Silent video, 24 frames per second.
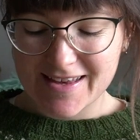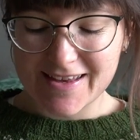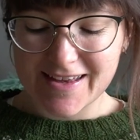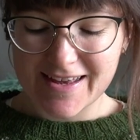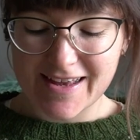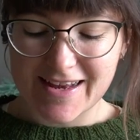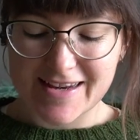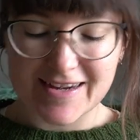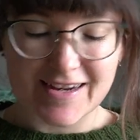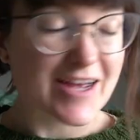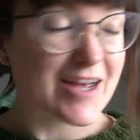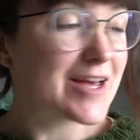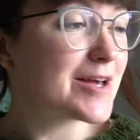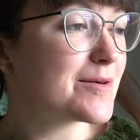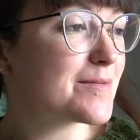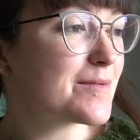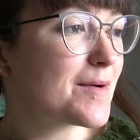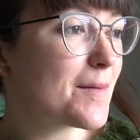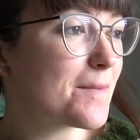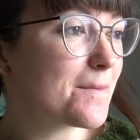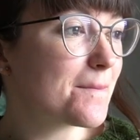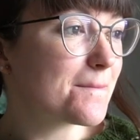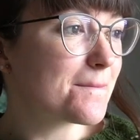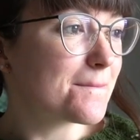And I
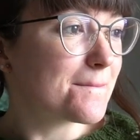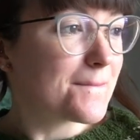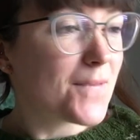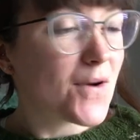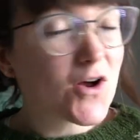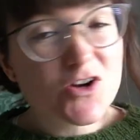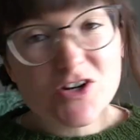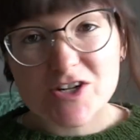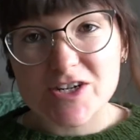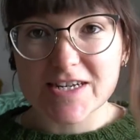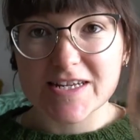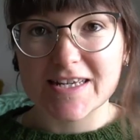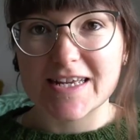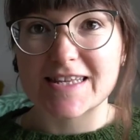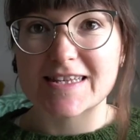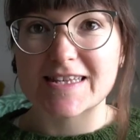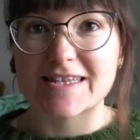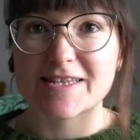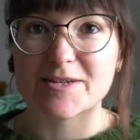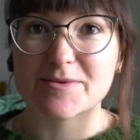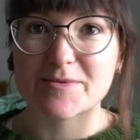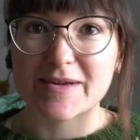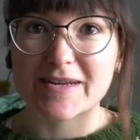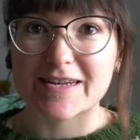am pushed
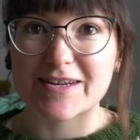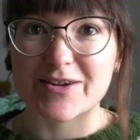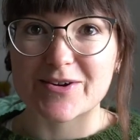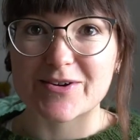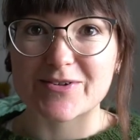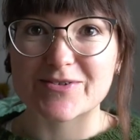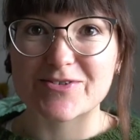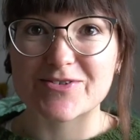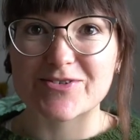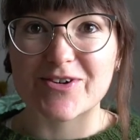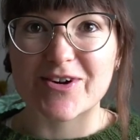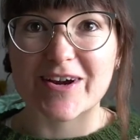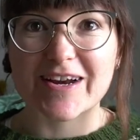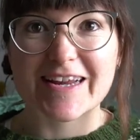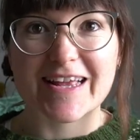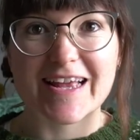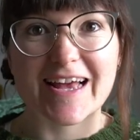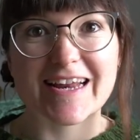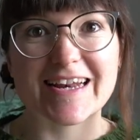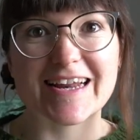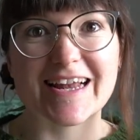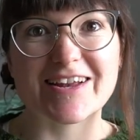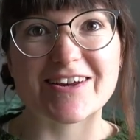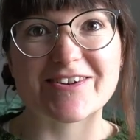against the window to try and
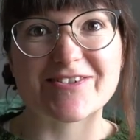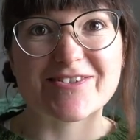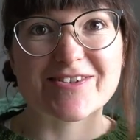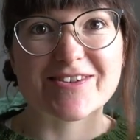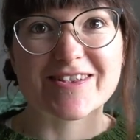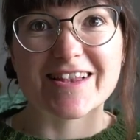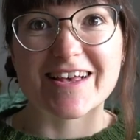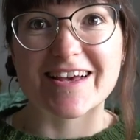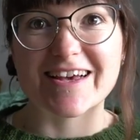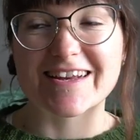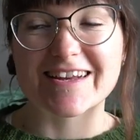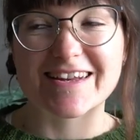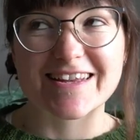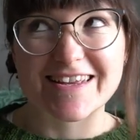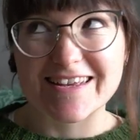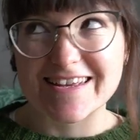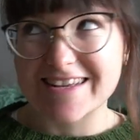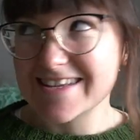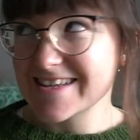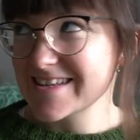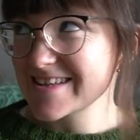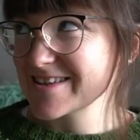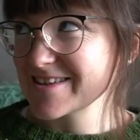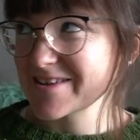get natural light,
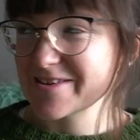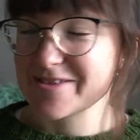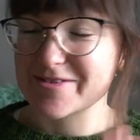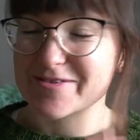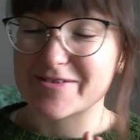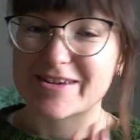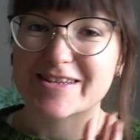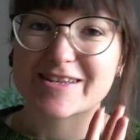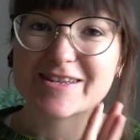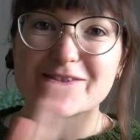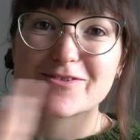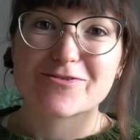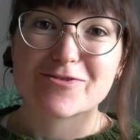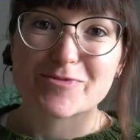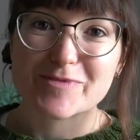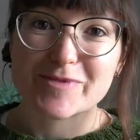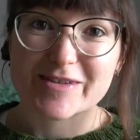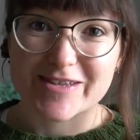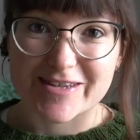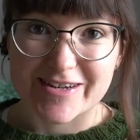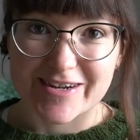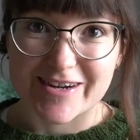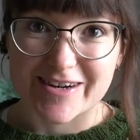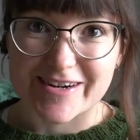so the rest of the room
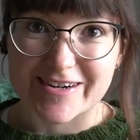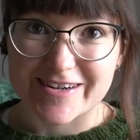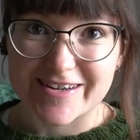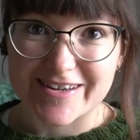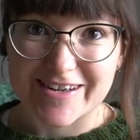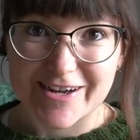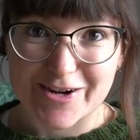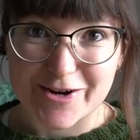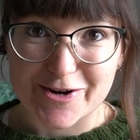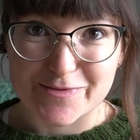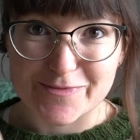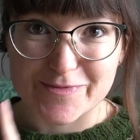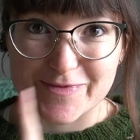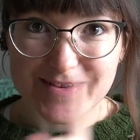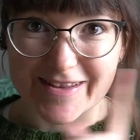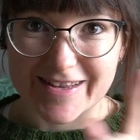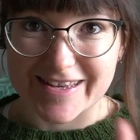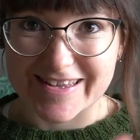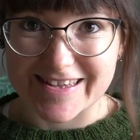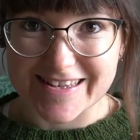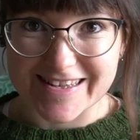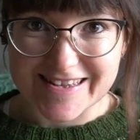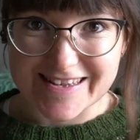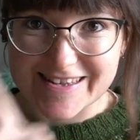is dark.
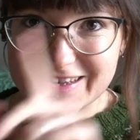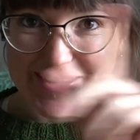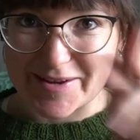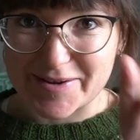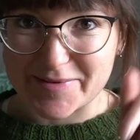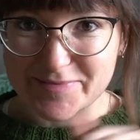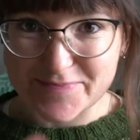Hopefully this